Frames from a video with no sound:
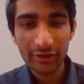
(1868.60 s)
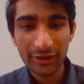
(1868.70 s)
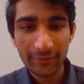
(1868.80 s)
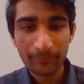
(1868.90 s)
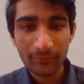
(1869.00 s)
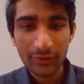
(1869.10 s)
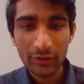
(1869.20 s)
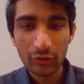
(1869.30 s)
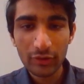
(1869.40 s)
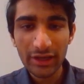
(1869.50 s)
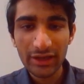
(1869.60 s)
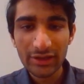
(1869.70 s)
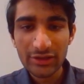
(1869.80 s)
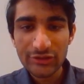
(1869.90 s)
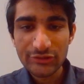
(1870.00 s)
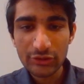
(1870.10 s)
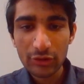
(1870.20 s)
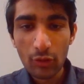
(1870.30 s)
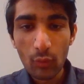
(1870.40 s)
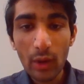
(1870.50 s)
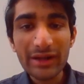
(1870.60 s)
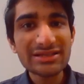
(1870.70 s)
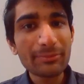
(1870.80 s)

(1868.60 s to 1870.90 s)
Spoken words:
here. Okay. So what is the